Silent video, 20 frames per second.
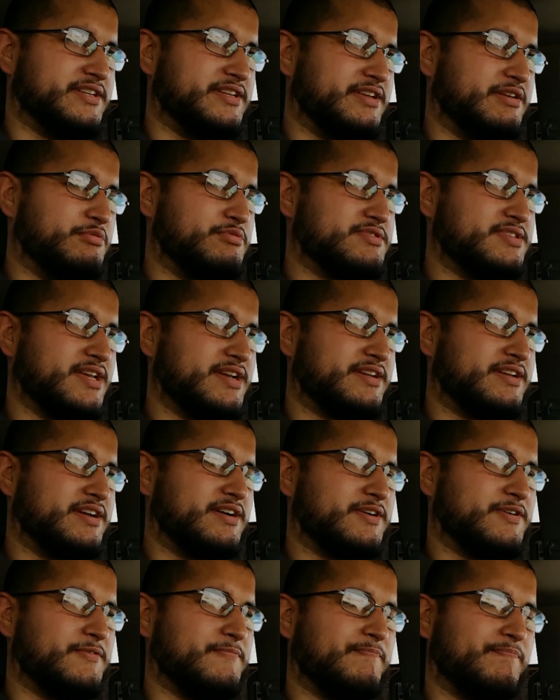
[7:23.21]
It was like
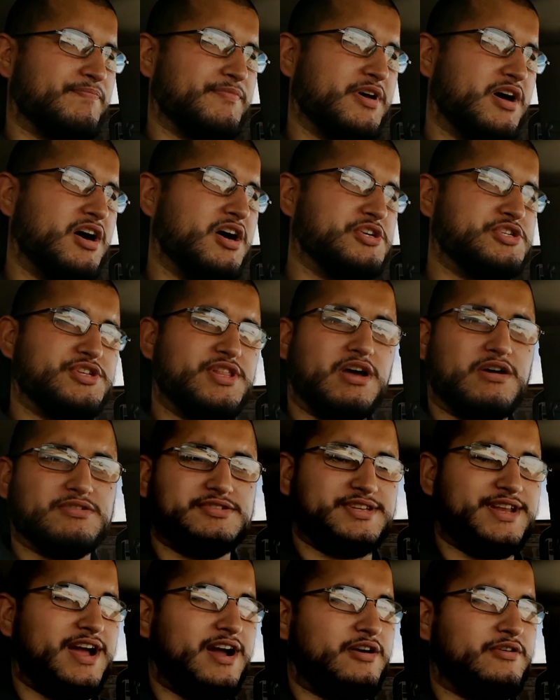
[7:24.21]

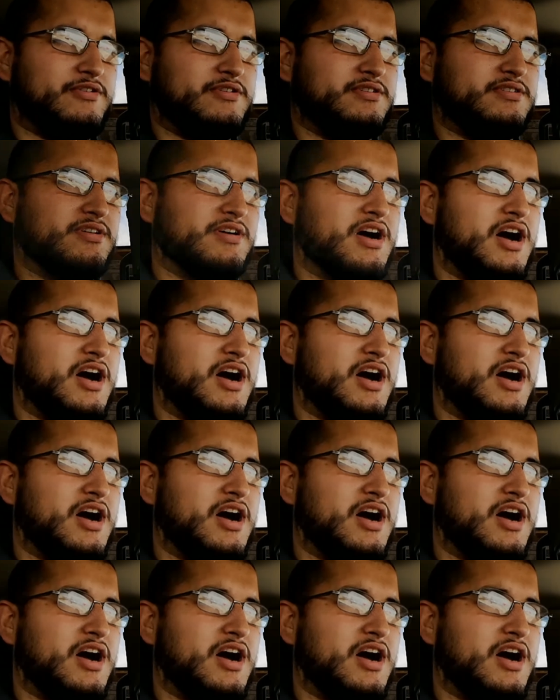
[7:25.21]
$100 an hour,